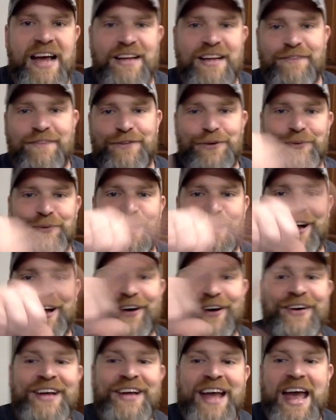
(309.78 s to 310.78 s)
if you
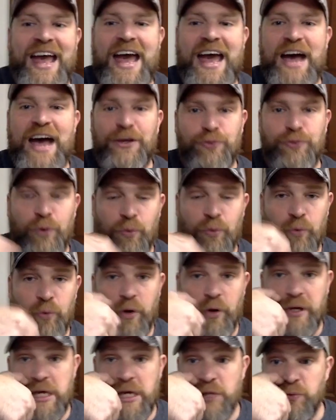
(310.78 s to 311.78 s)
will, as we're
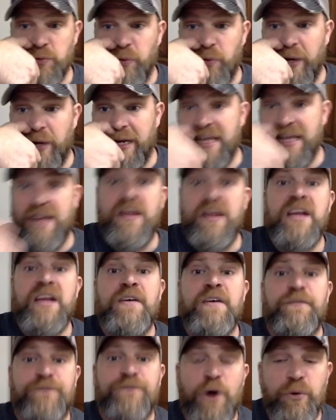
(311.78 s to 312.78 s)
working through it. Again,
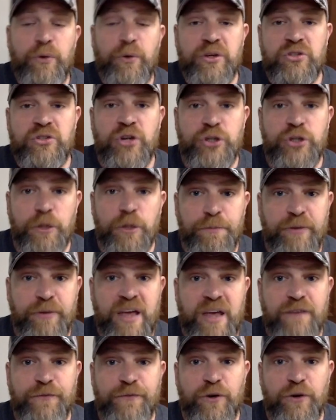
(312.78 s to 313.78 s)
focus on your
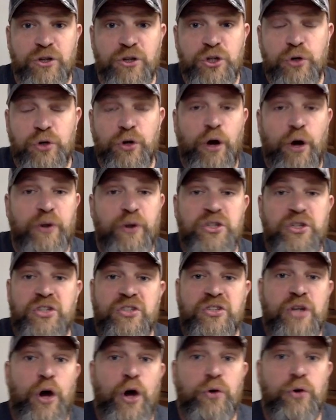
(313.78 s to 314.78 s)
plank first. You can always
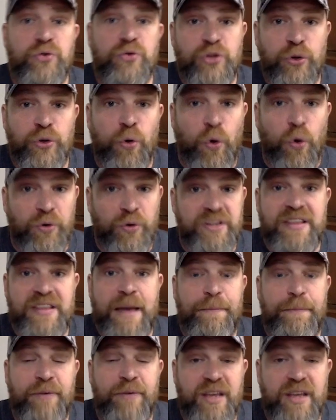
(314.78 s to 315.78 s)
just go to holding
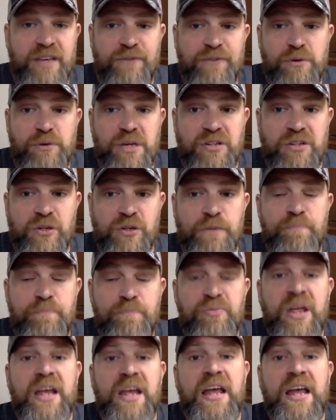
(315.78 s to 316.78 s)
that plank if you need to,
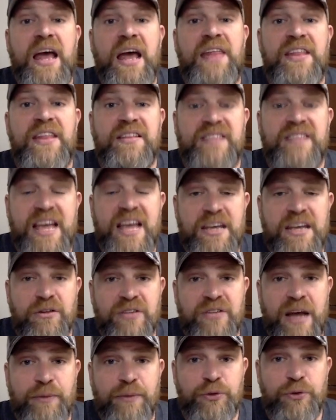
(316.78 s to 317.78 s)
and then take your
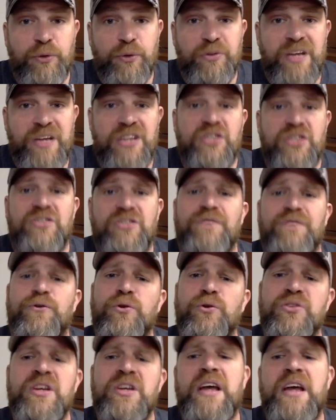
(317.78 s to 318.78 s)
time with the rotations. Of
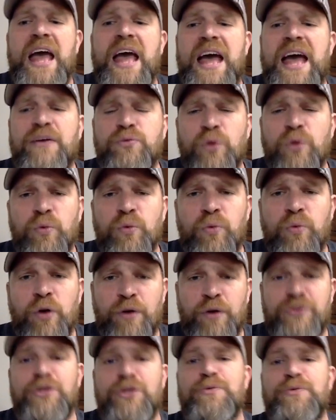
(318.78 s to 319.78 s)
course,
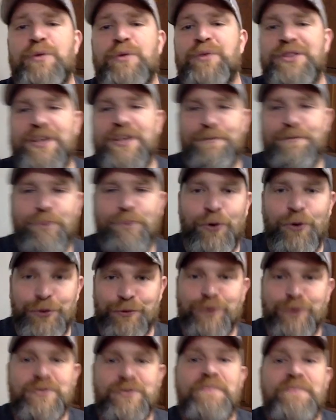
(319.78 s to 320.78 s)
with the
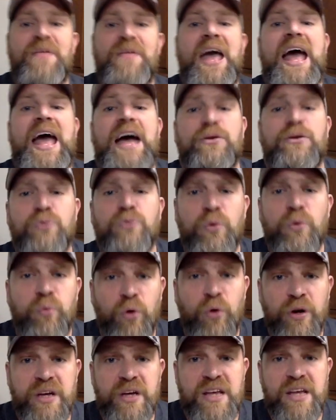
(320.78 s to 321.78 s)
pull-throughs, as we're
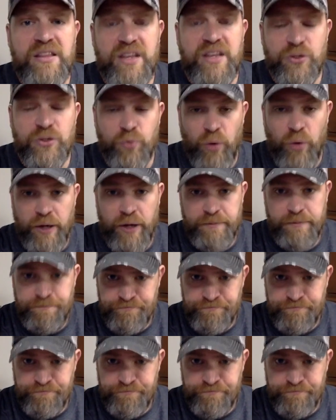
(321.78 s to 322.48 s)
working this one,